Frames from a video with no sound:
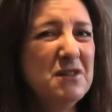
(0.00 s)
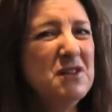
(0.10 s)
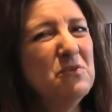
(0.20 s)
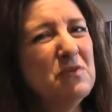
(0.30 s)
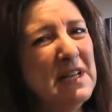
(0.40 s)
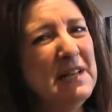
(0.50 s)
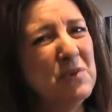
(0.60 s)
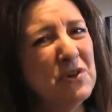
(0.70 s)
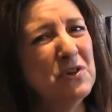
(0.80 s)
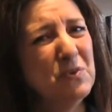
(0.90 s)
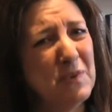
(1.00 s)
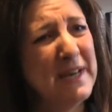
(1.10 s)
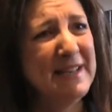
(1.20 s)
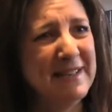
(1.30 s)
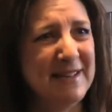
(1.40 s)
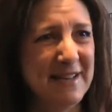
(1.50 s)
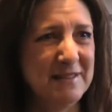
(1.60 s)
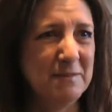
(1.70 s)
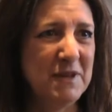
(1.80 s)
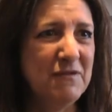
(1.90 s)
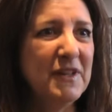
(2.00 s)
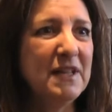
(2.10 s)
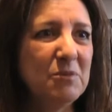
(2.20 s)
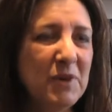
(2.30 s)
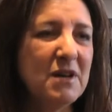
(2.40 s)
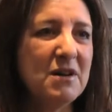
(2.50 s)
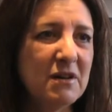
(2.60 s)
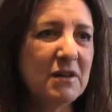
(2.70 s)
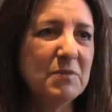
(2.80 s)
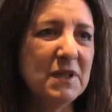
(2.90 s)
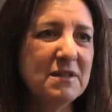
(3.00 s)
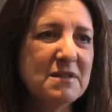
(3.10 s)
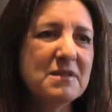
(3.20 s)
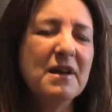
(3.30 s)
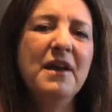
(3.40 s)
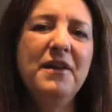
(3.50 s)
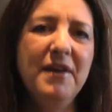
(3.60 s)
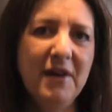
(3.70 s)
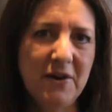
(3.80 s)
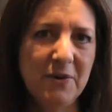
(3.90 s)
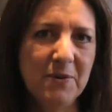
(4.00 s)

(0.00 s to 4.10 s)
Do you really want your wedding day to be filled with arguments? No.